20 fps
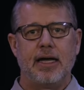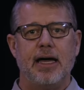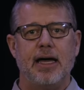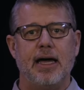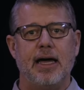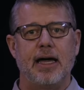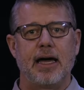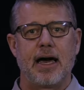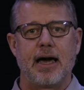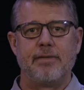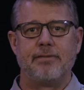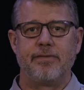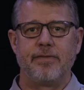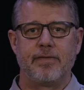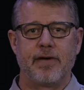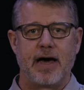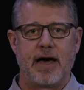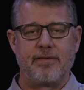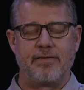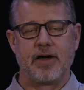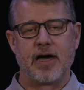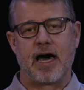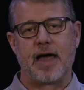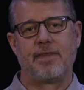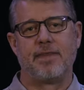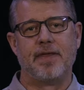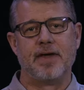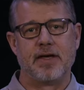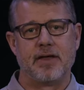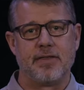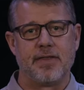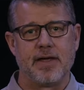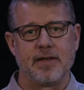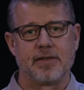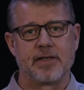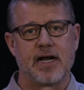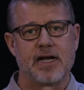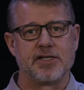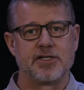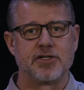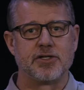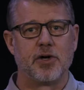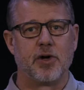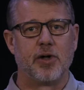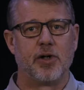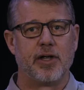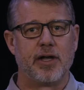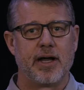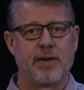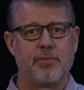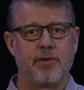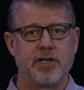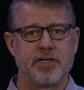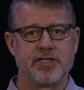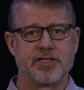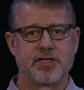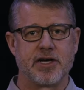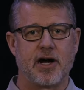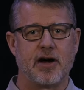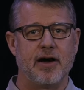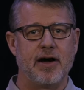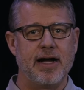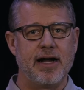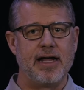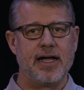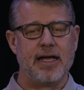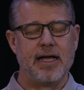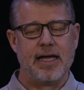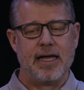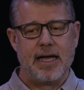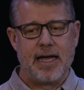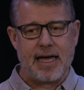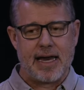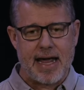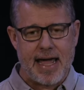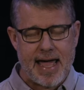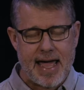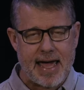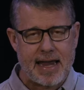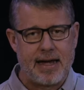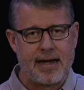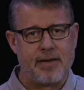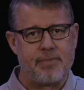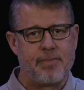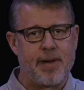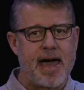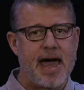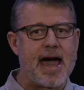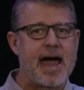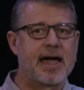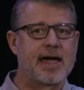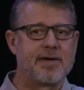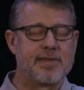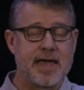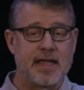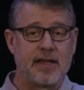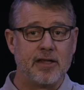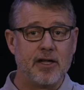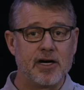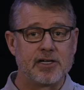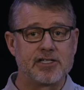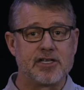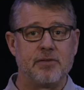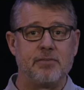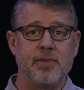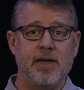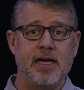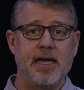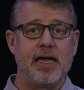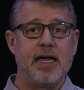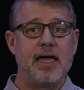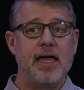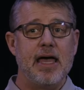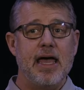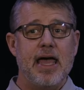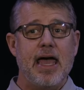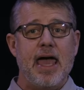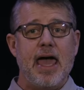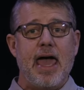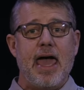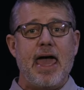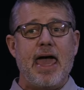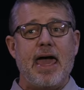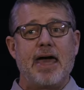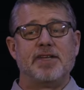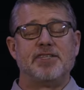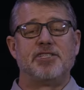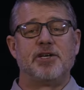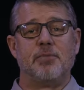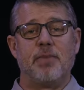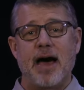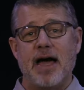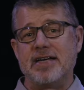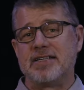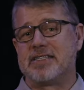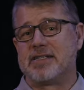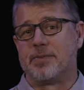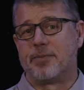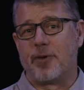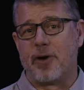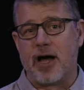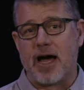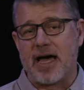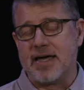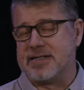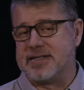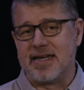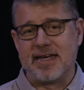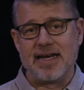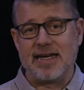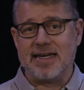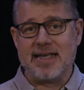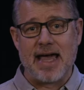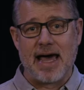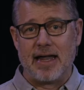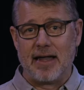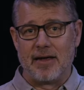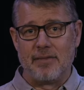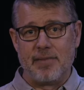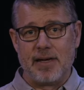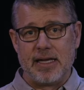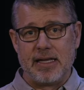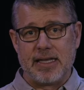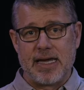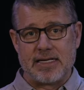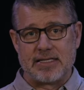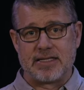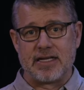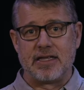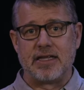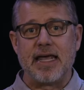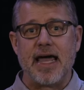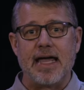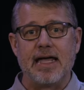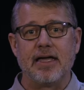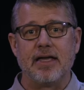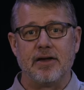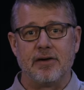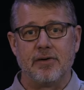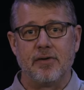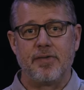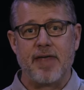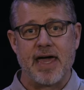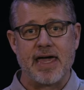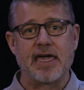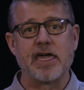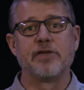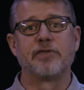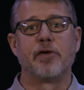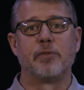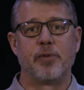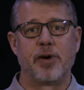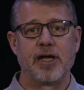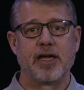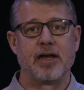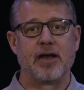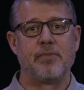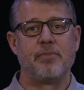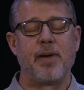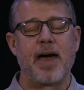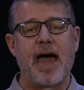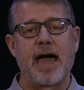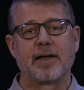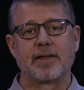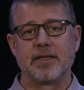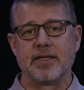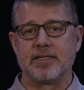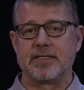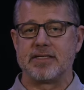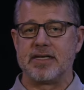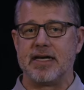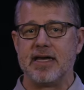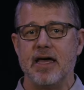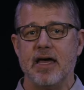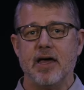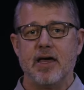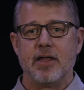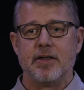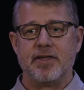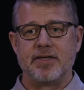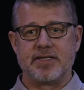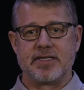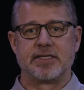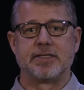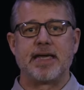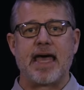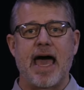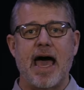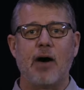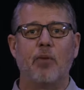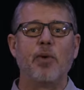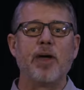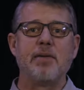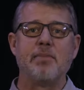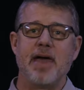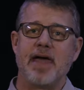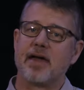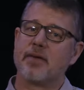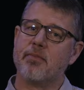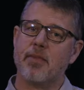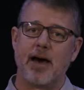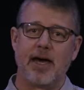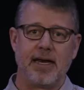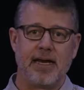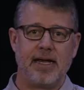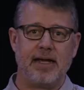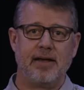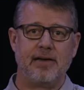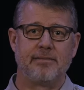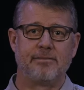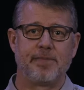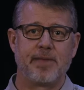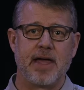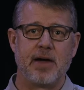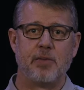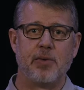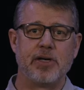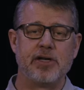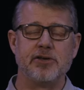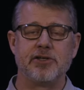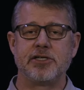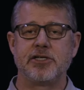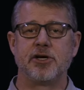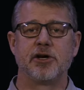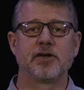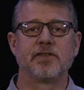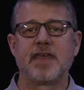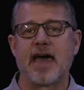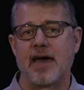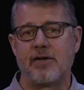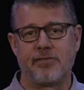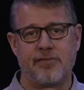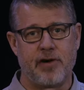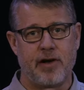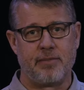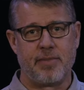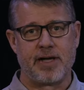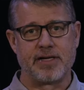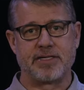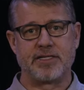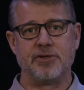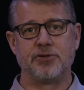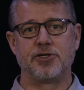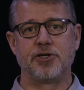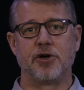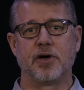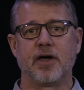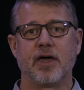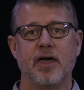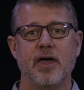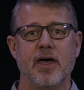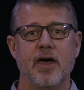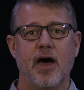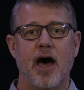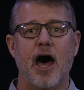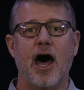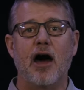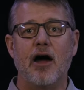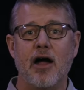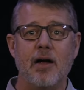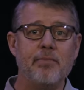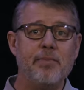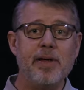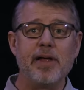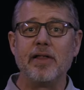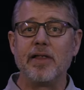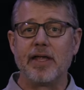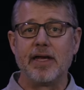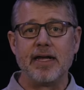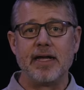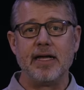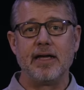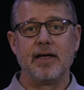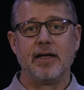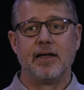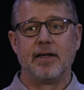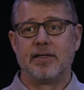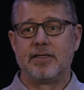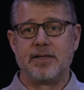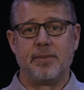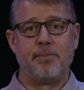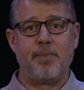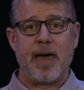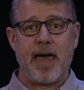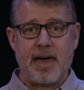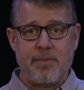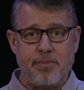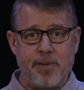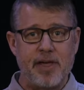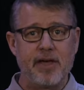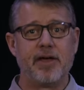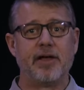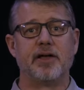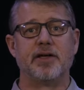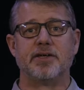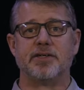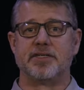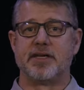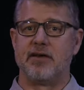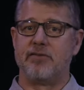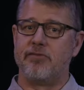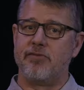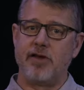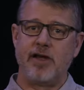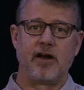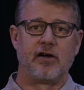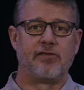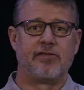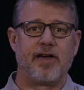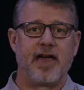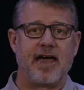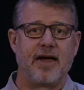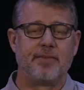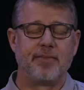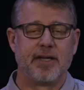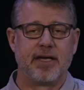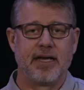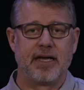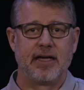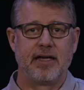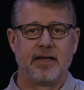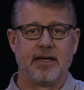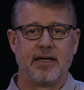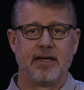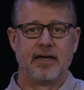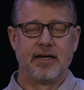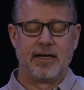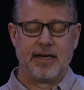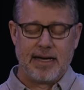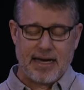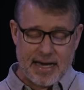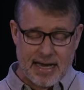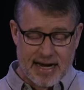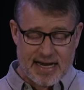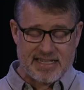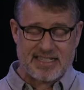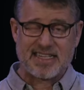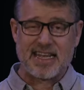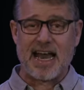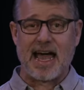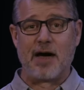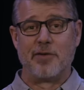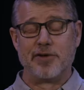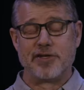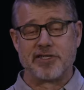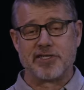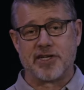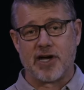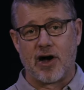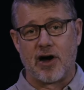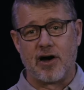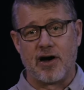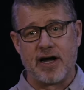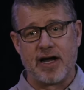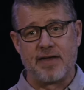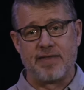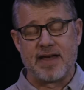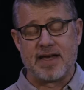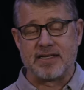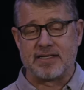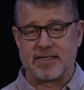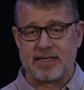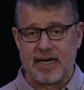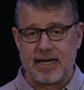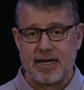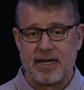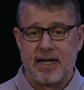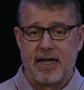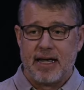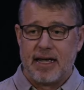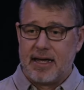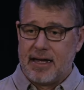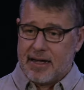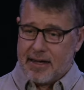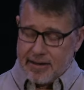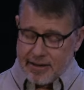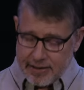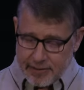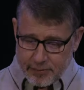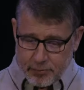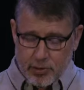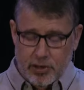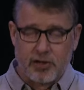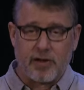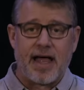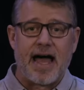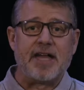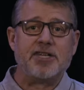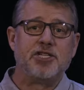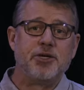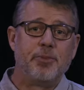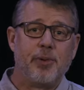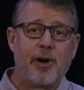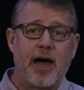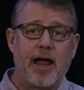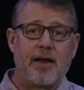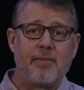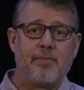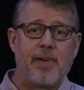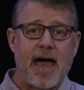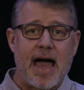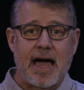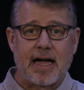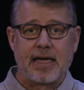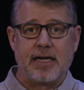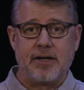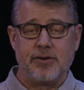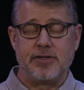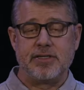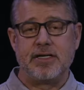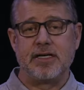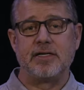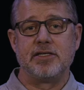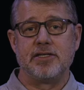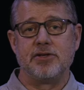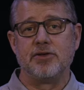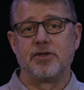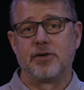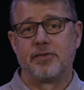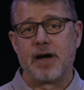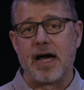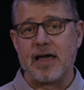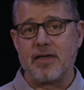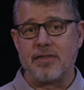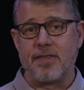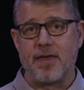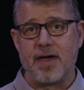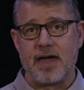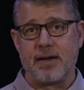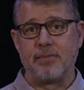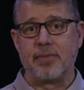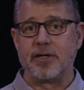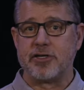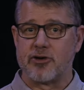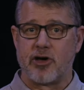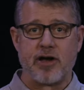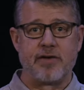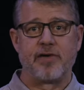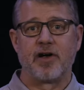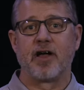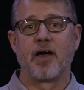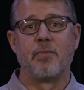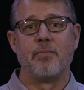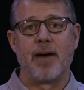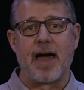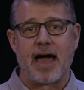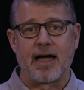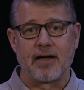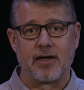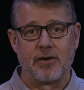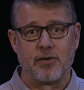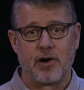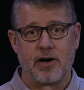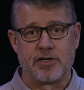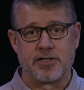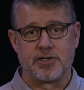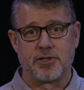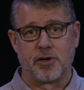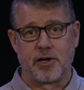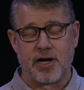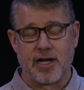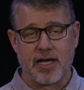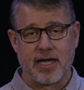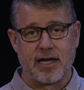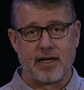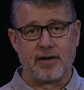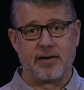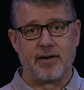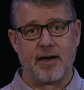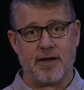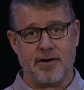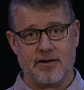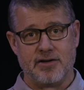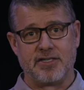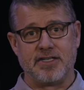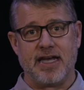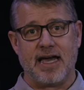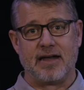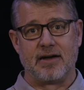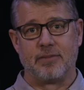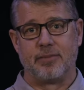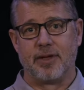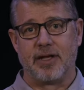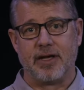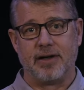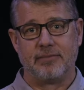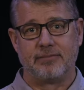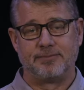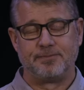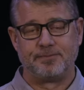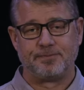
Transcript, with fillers: hey I've I've got the thing that I stole and I'm really sorry and I handed it back and they looked at me and to my surprise they didn't yell at me they said thank you thank you for bringing it back you see this is how we make money and when you took that from us you took our ability to pay bills and feed our family and I said I was sorry, and they said, We're glad you brought it back. You did do the right thing, but don't ever come back into our store again, understandably.